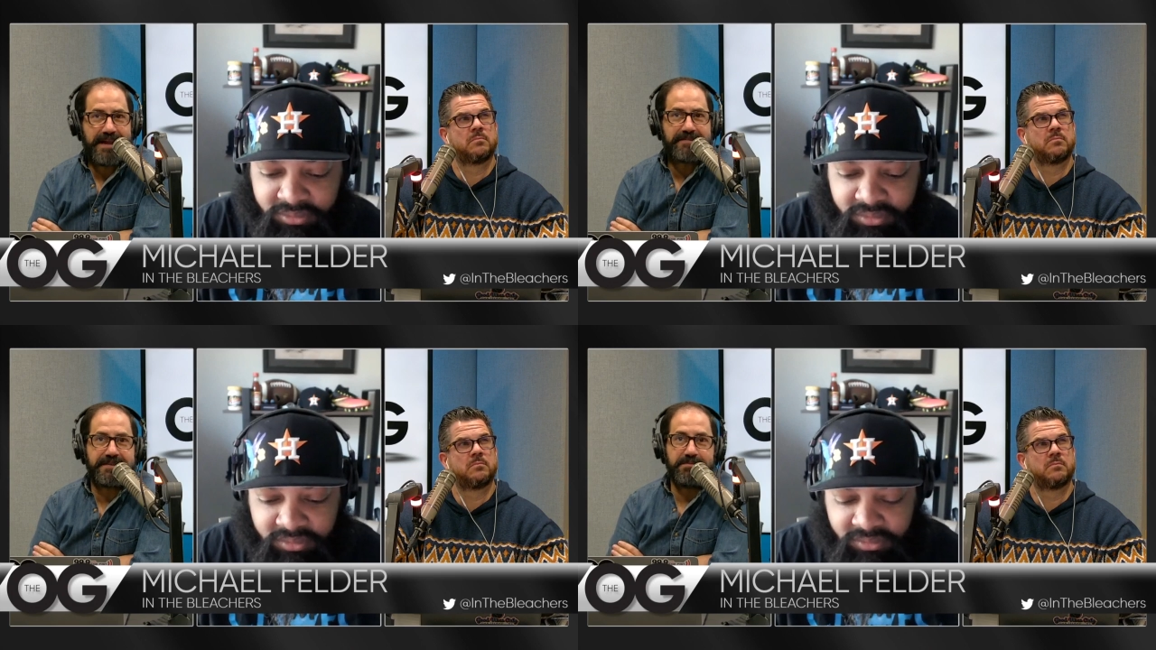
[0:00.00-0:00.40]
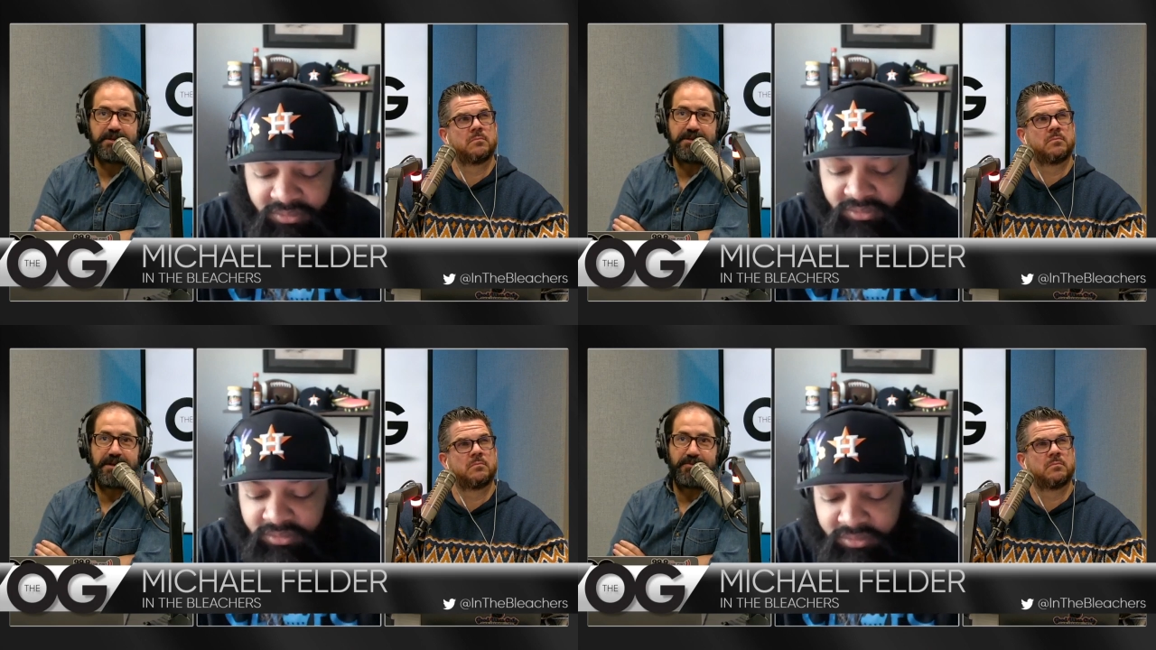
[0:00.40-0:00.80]
Speaker 1: going to
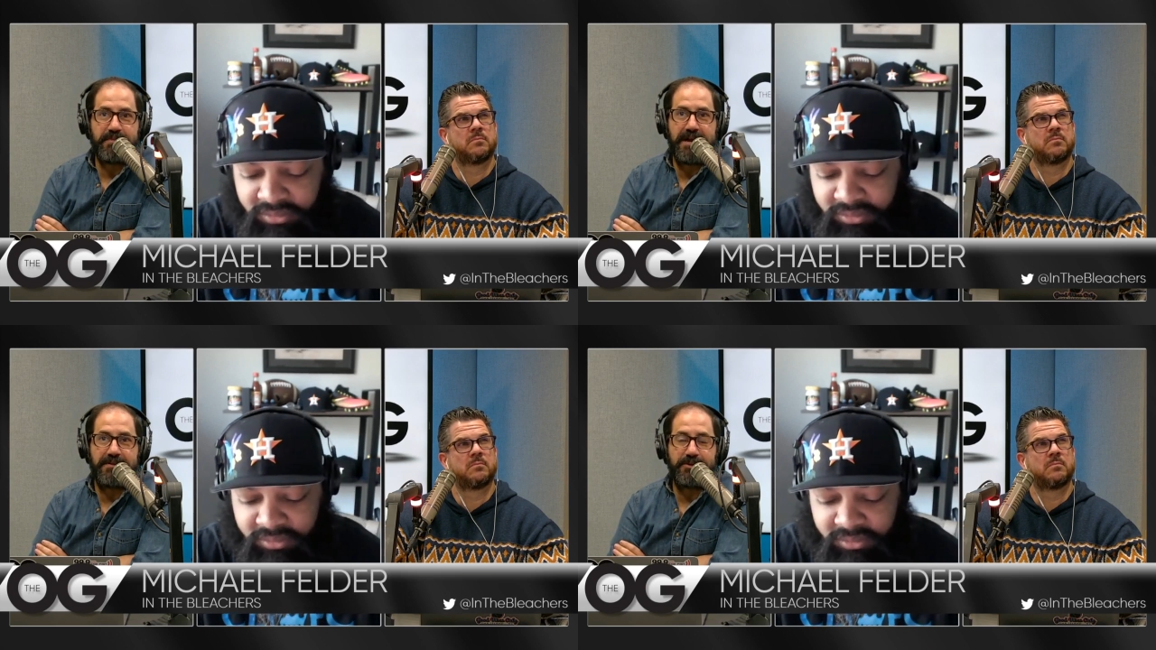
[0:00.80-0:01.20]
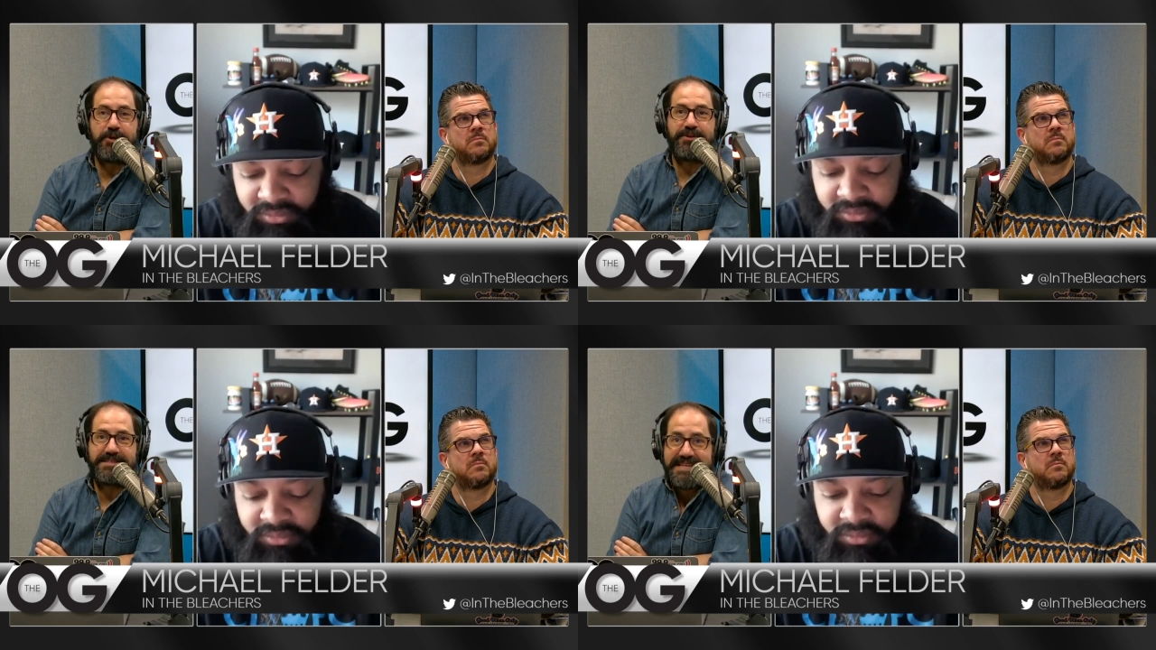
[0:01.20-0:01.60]
be there with Maryland. We know
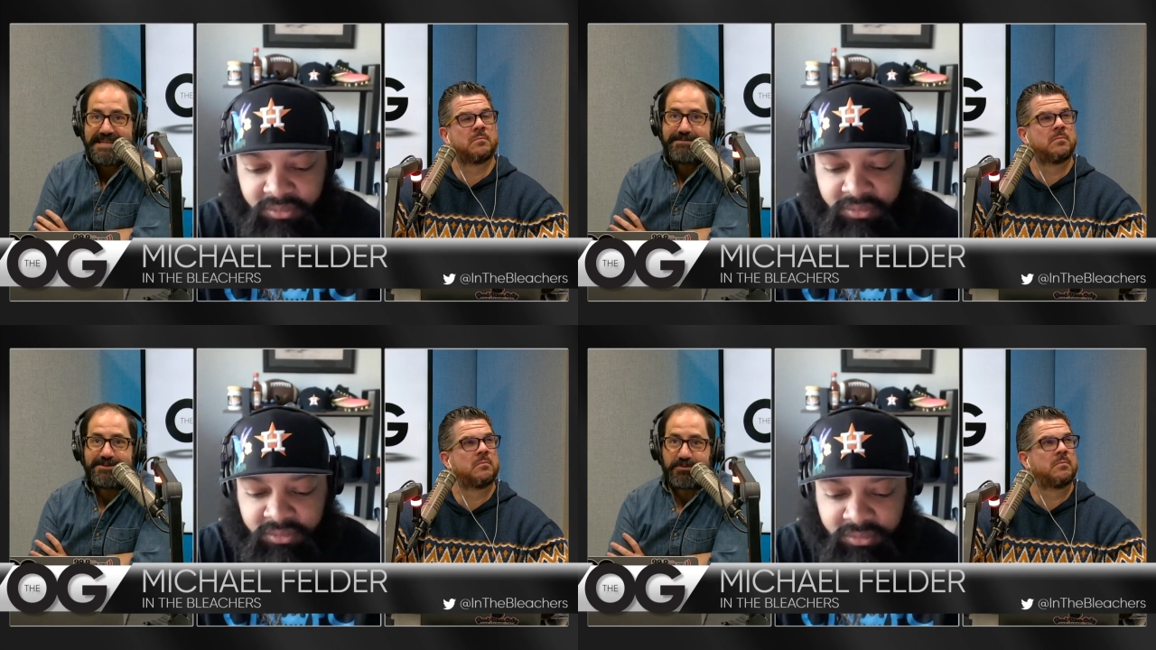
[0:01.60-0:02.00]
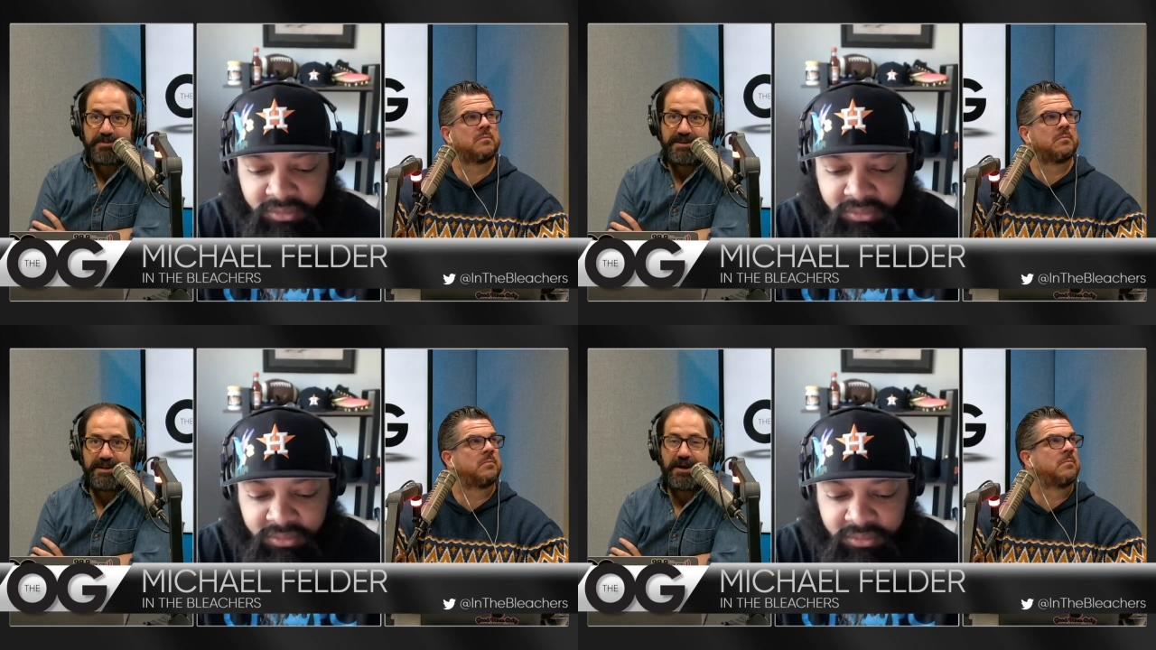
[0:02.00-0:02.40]
the teams will
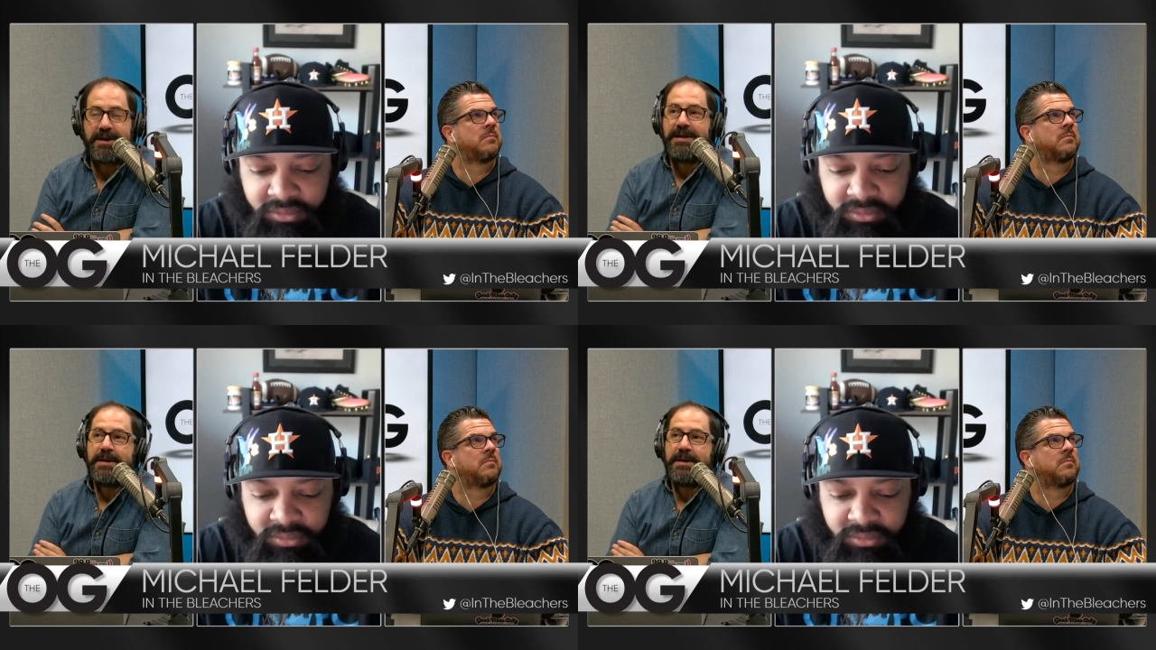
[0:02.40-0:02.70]
be there,